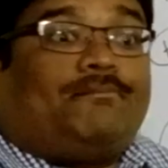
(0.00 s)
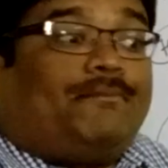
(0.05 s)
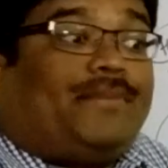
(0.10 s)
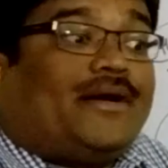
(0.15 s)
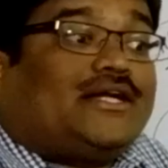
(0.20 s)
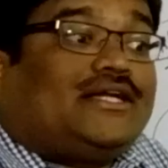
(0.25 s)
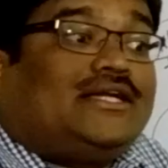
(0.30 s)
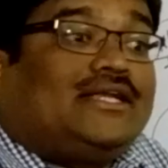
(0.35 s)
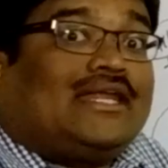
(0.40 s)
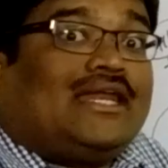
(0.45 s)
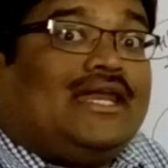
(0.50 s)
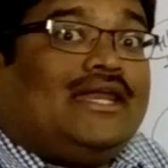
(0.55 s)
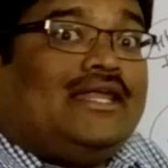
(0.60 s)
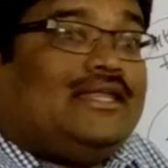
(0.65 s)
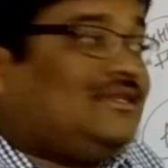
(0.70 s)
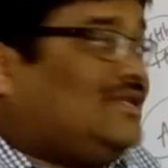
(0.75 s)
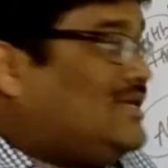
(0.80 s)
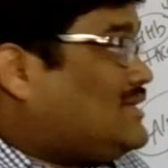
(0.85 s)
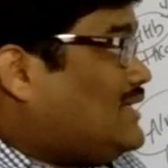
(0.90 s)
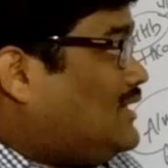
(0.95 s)

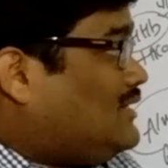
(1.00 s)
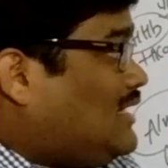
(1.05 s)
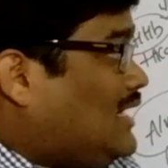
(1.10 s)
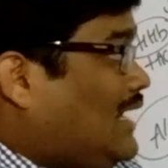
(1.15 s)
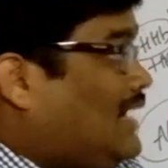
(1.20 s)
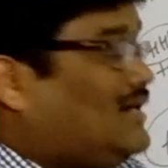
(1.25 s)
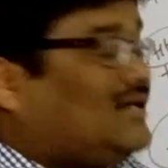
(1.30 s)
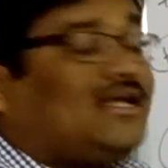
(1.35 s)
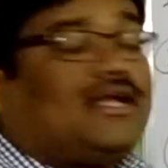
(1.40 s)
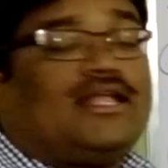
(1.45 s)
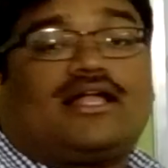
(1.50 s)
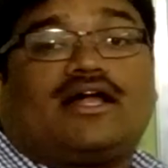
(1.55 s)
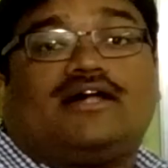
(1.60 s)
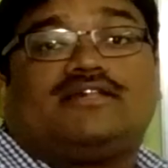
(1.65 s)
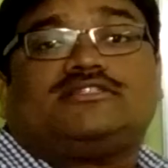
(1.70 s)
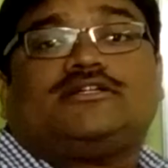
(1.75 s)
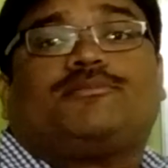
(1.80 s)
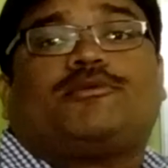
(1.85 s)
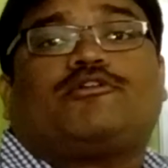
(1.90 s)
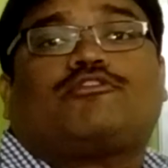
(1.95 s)
particularly the entire
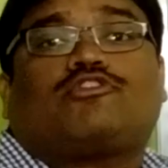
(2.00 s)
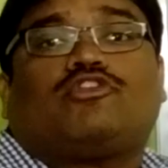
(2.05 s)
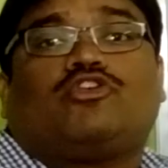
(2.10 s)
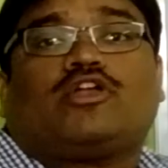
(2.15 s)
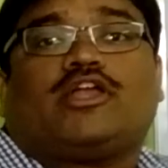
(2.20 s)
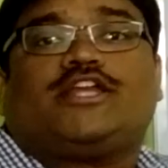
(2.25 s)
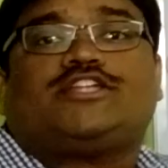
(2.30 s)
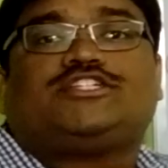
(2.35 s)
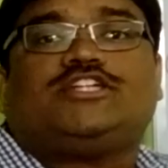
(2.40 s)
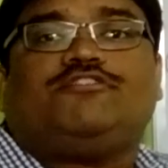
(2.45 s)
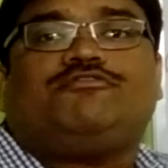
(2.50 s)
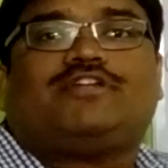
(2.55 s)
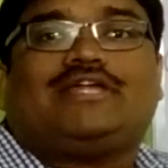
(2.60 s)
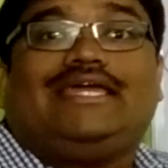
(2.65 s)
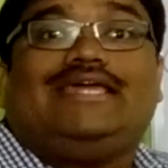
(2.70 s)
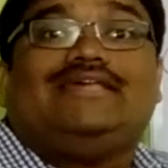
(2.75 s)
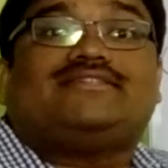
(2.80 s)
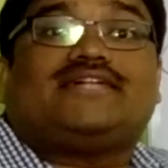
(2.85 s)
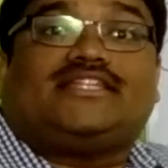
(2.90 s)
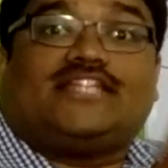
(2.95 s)
concept of chloride shift
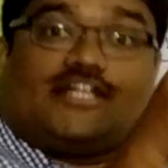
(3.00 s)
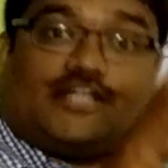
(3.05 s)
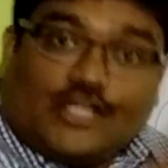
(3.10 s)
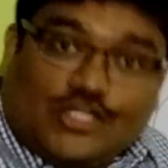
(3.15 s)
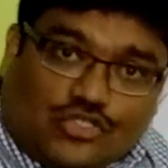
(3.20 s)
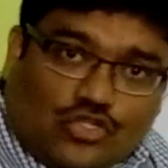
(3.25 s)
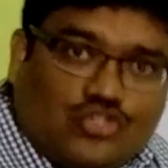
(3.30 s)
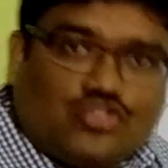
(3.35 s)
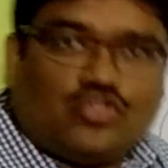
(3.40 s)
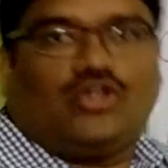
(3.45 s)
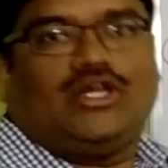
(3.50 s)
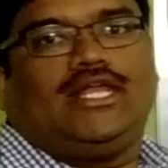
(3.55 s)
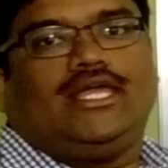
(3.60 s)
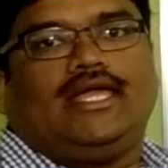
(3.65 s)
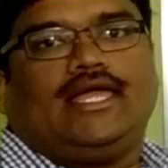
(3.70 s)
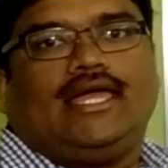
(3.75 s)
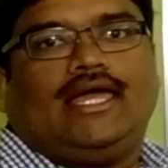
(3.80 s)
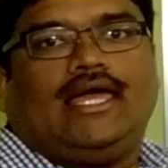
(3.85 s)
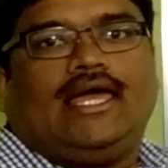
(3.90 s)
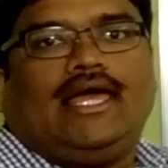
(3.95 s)
is at the tissues
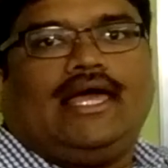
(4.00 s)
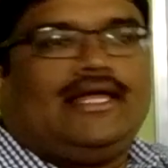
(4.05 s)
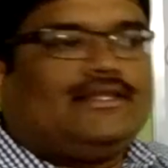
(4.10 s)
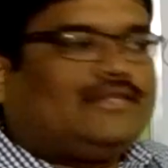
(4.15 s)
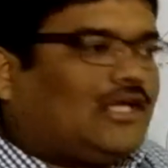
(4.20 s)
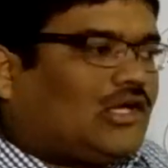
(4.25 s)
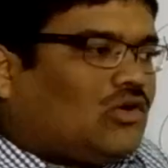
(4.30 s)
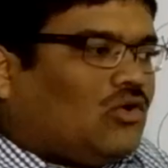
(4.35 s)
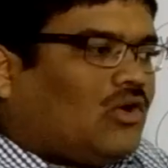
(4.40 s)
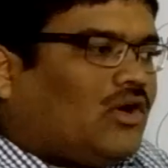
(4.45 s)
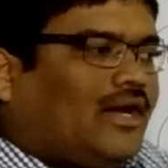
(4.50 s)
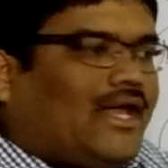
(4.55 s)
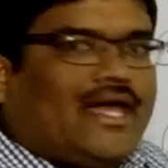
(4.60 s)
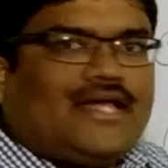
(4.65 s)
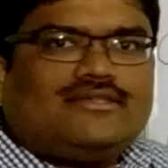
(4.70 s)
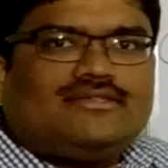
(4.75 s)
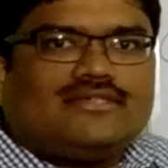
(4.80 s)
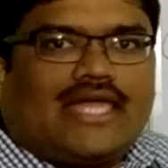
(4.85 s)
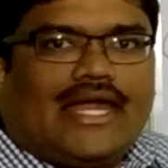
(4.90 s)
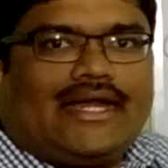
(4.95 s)
only. The chloride
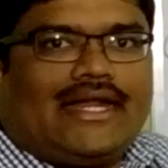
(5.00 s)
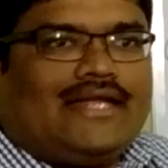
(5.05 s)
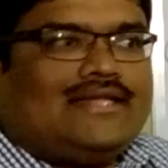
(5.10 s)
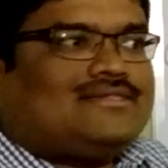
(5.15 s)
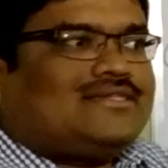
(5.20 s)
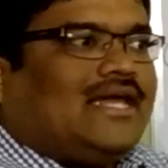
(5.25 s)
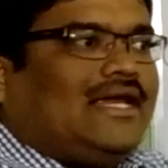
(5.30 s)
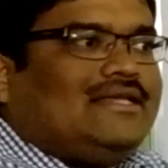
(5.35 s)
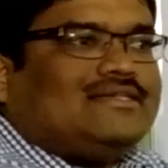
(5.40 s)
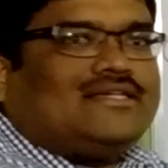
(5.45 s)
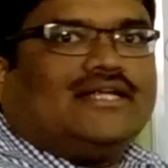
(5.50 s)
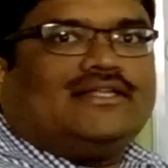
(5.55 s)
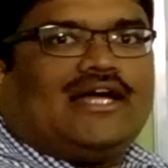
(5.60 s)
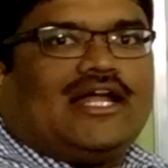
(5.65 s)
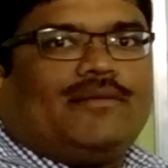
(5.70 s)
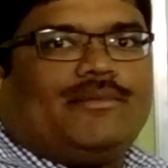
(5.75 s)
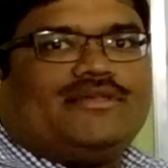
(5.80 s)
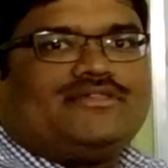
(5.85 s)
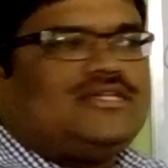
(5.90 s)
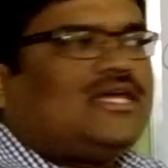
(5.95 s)
ions get inside the
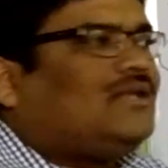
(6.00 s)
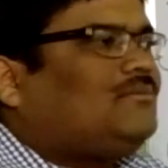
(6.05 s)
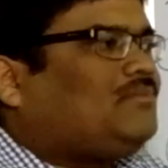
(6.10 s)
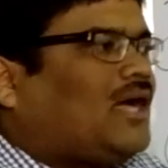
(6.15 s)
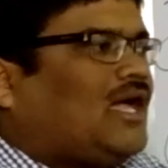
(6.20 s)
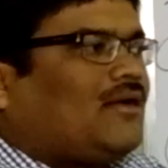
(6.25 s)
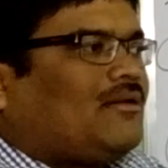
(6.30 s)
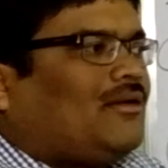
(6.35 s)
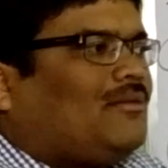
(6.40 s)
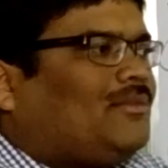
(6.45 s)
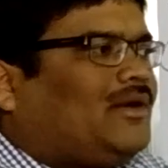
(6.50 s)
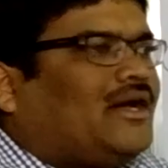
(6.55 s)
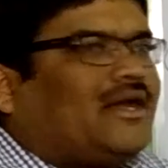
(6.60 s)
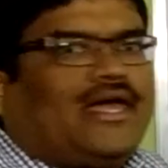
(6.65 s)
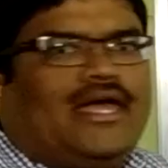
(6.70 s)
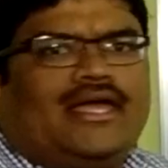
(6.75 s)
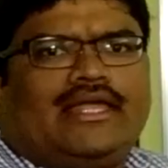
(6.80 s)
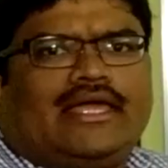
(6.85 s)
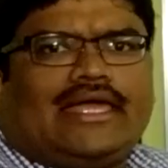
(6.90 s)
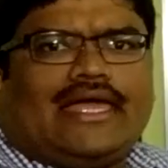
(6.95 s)
RBC and bicarbonate
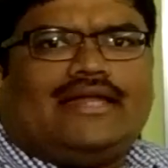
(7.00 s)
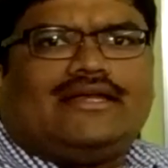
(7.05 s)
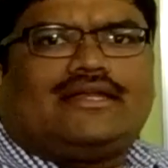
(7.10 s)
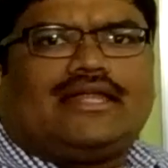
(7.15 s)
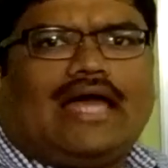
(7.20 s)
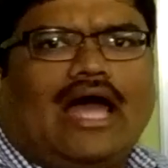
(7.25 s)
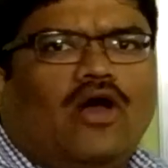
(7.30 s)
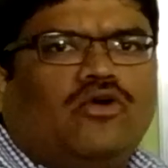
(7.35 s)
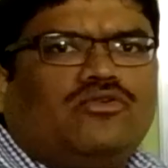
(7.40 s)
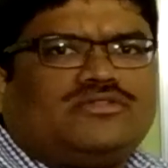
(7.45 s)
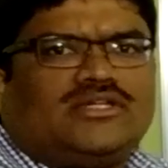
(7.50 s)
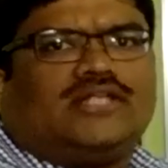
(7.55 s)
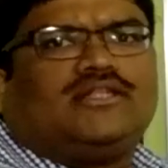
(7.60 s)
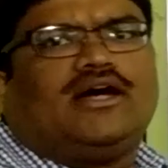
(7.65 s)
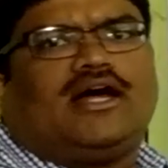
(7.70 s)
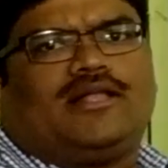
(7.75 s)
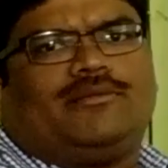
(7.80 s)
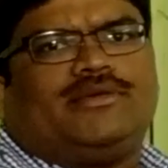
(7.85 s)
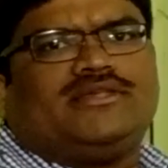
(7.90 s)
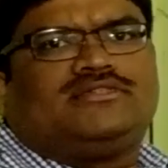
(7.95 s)
ions get outside the
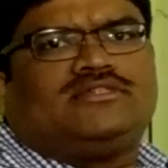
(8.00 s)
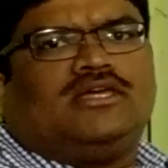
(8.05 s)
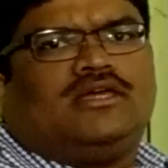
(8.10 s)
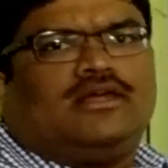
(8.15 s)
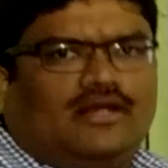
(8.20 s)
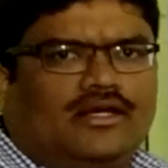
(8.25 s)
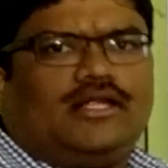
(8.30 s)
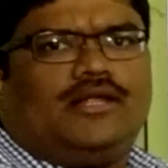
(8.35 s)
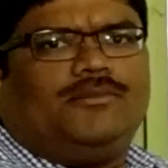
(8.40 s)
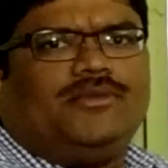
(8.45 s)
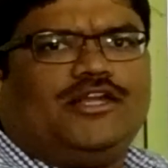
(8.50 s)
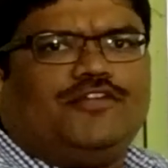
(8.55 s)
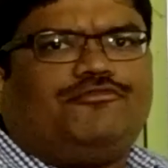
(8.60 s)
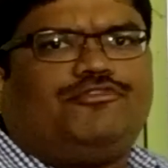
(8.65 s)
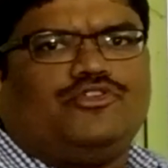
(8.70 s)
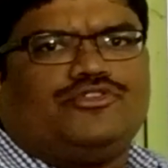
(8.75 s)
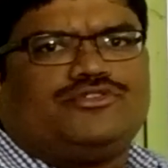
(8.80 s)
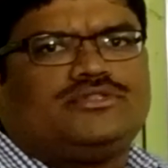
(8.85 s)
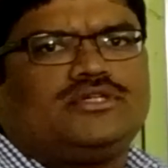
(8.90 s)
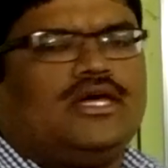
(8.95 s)
RBC, then
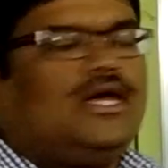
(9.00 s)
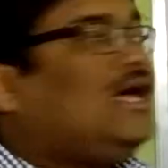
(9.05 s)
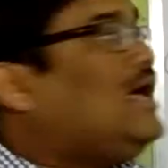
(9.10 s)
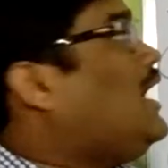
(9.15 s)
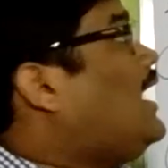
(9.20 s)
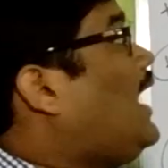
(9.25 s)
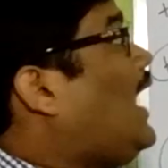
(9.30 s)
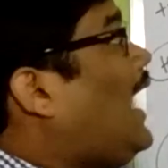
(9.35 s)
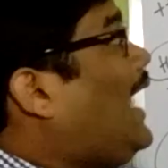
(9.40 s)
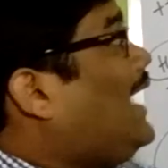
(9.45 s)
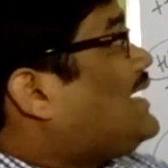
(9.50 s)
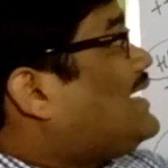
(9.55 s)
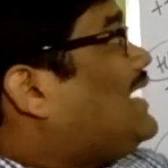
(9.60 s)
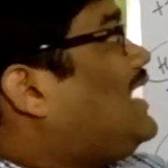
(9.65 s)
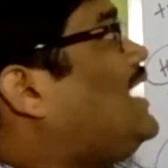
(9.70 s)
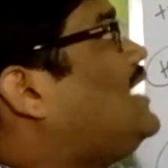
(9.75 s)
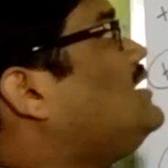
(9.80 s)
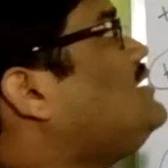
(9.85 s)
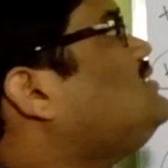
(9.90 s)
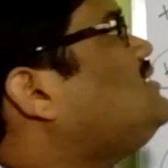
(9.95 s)
diffuse. At
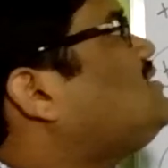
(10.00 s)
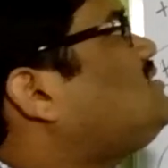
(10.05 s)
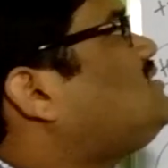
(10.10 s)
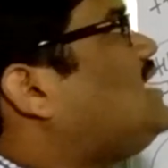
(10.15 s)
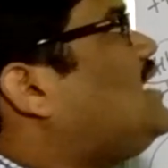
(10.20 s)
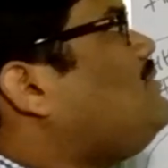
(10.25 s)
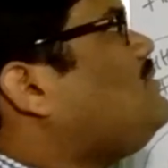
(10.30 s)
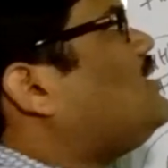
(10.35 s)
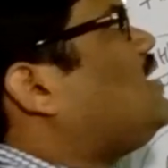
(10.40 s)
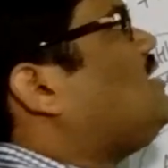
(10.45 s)
lung, the same